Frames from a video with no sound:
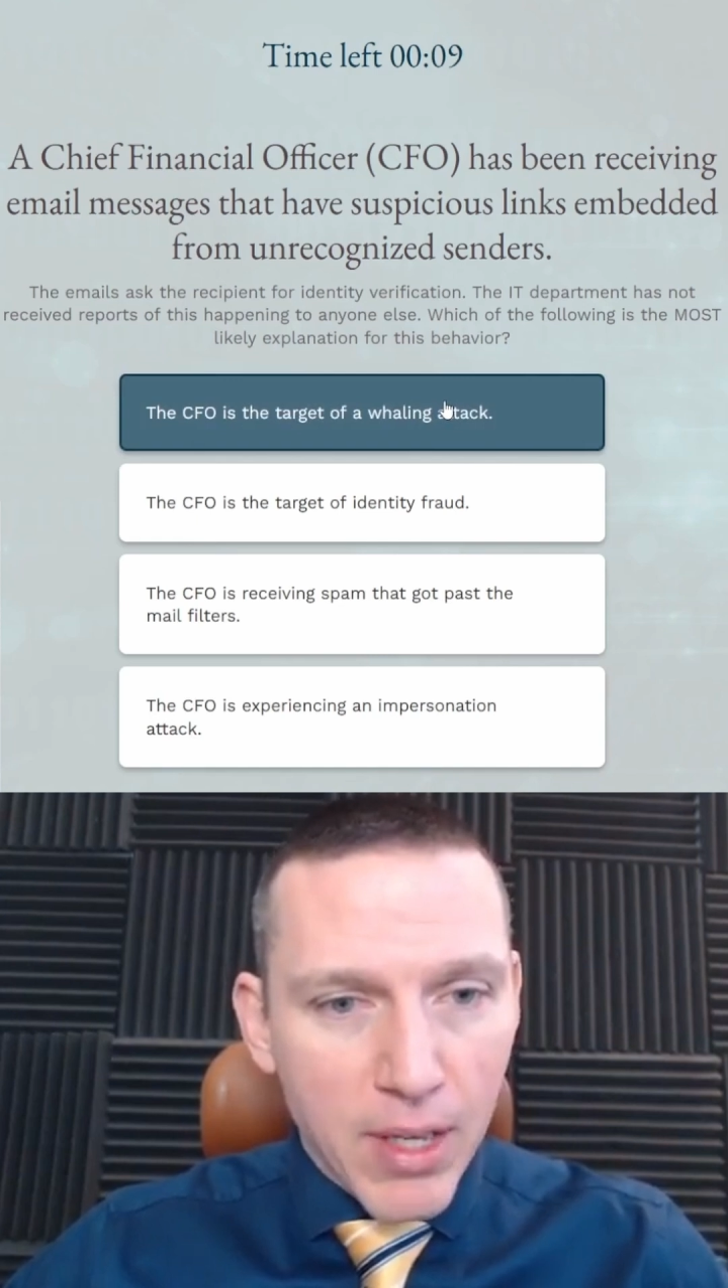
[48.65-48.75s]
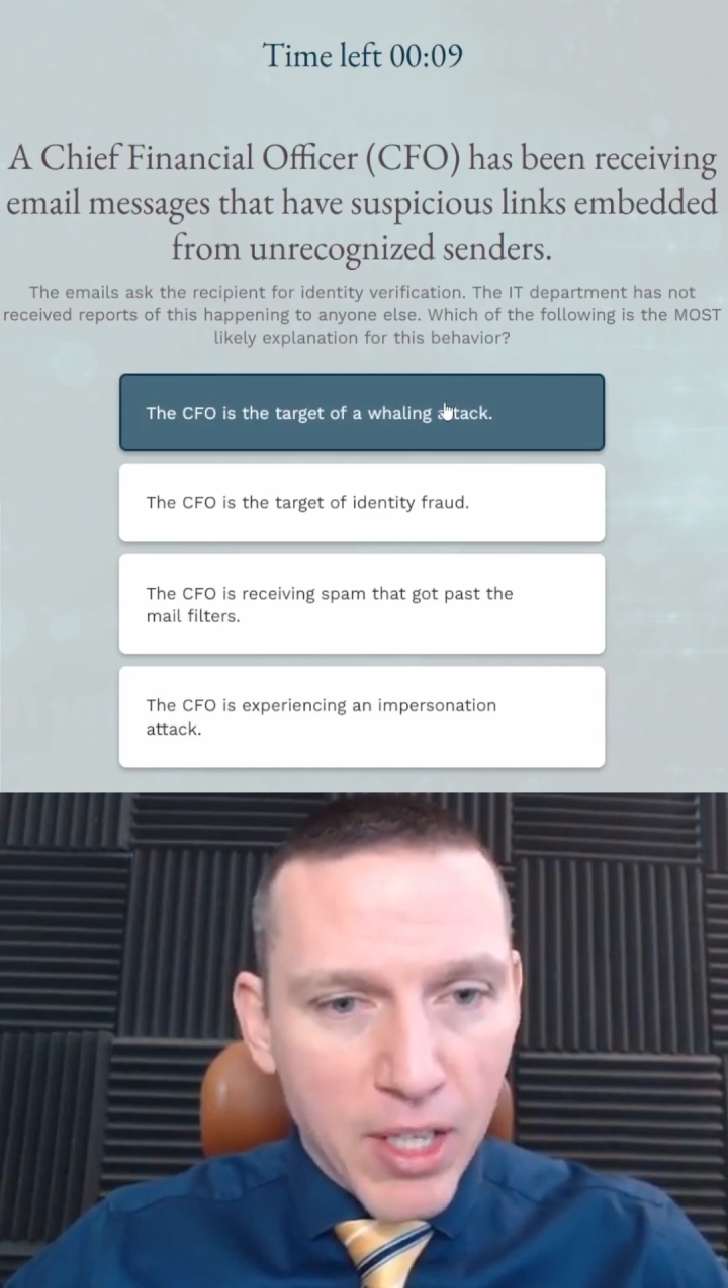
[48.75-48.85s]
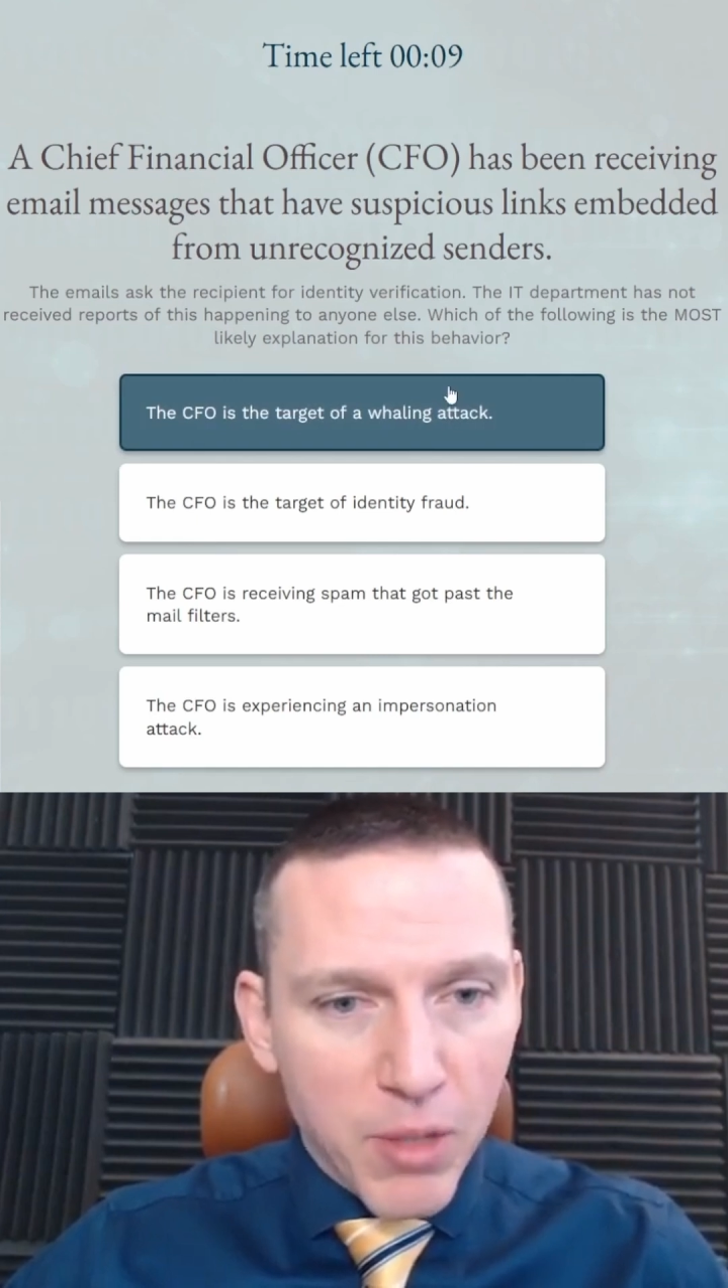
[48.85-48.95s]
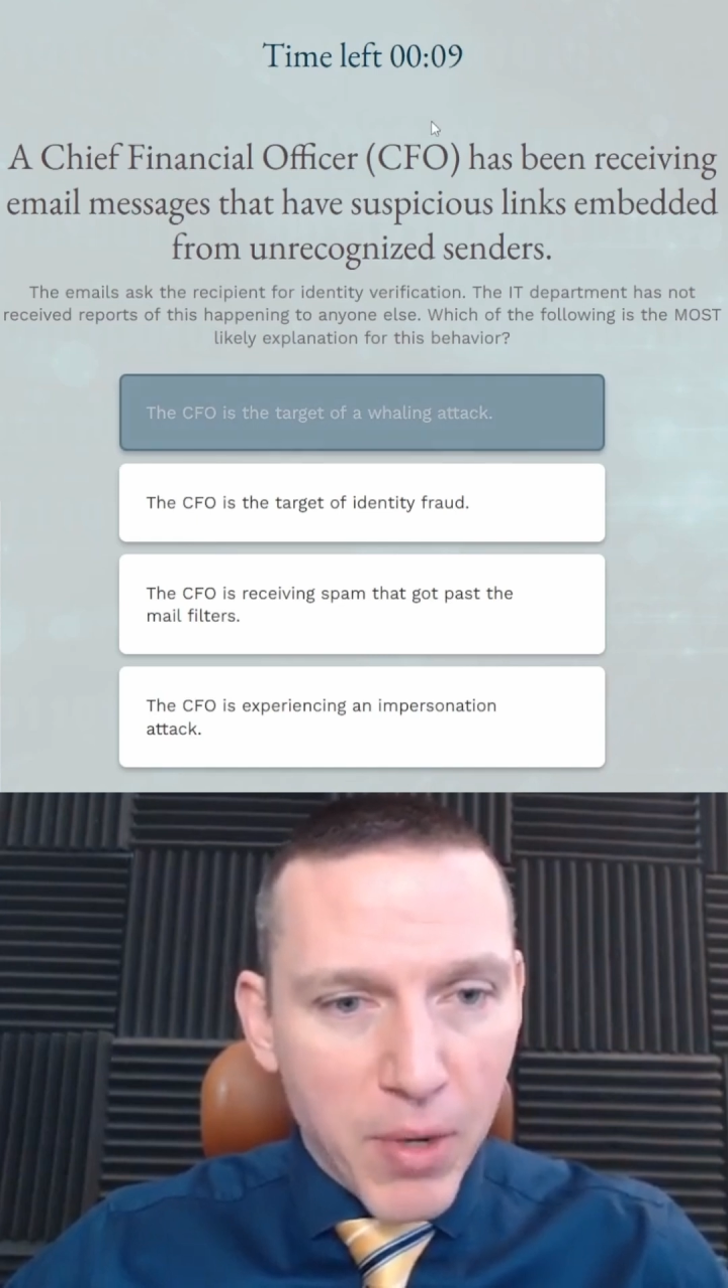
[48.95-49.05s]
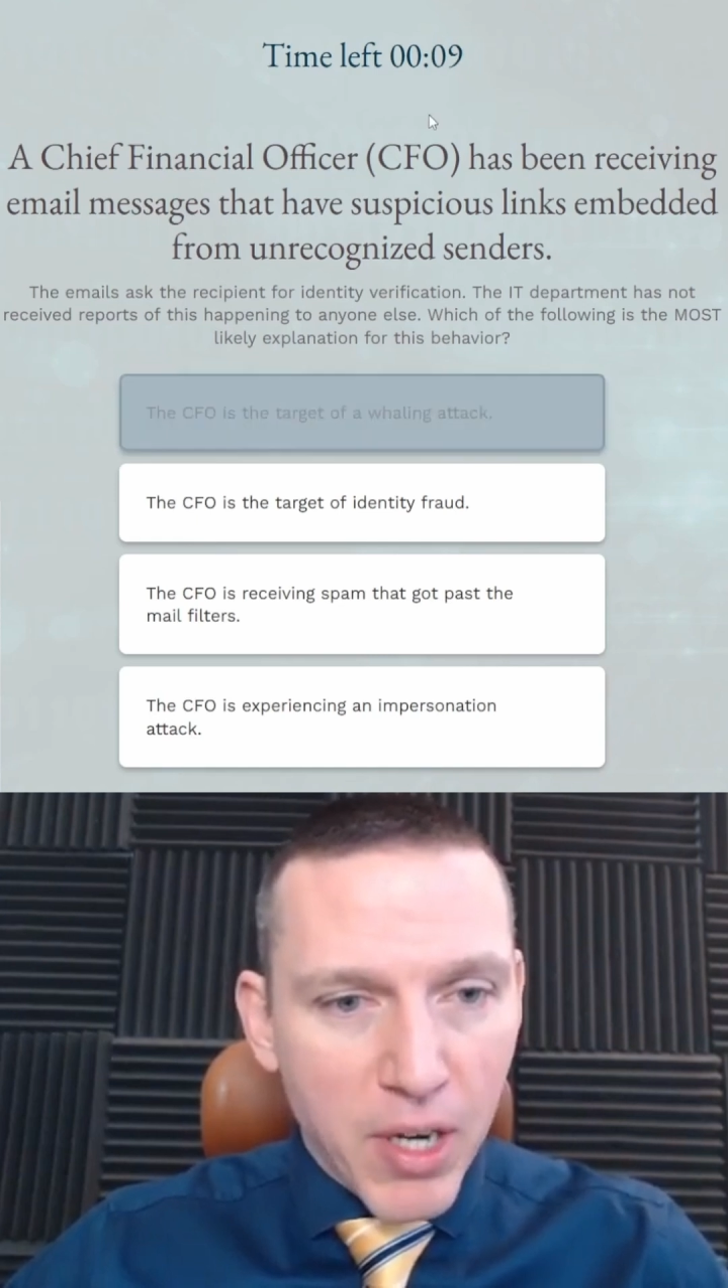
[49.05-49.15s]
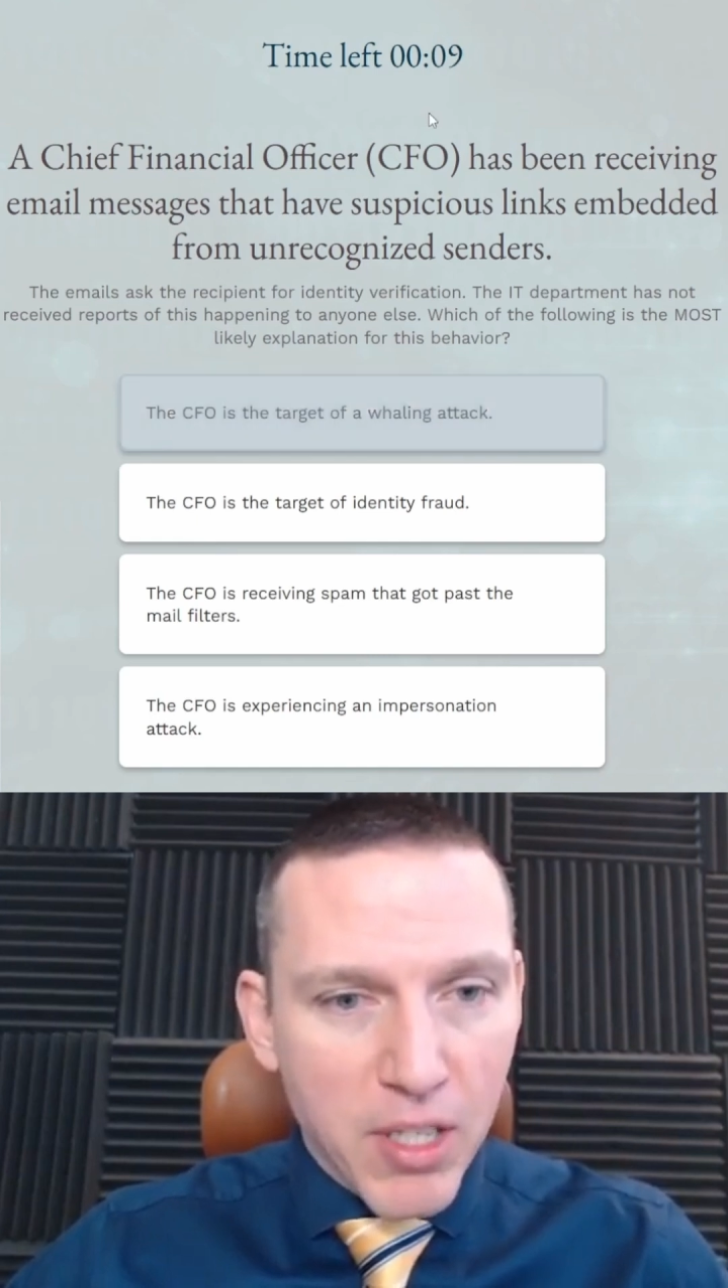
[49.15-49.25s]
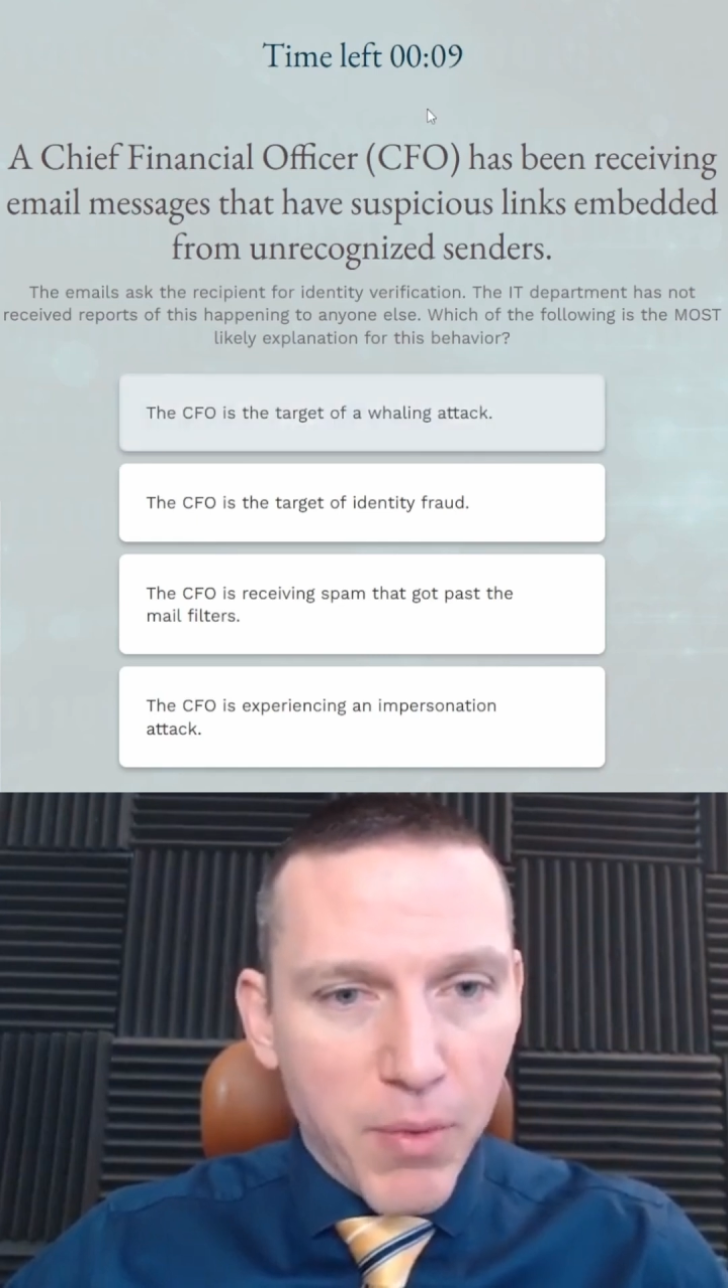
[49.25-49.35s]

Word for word: experience